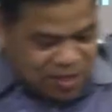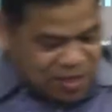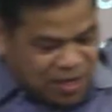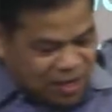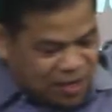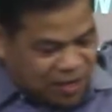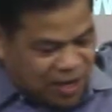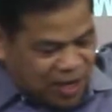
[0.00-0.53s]

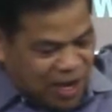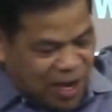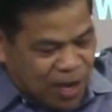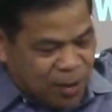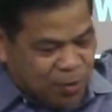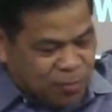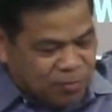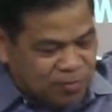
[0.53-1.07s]
the
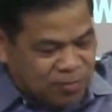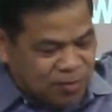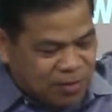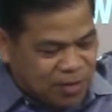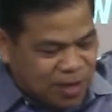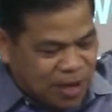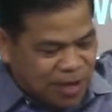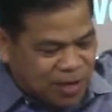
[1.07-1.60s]
crowd.
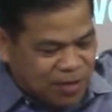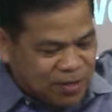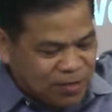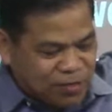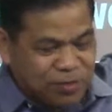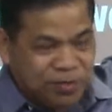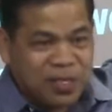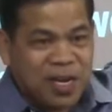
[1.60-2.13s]

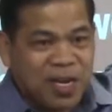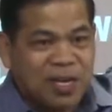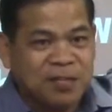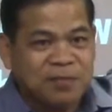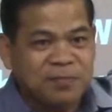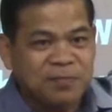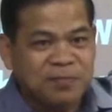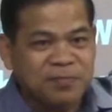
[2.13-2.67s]

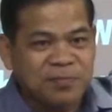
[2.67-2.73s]
Hallelujah.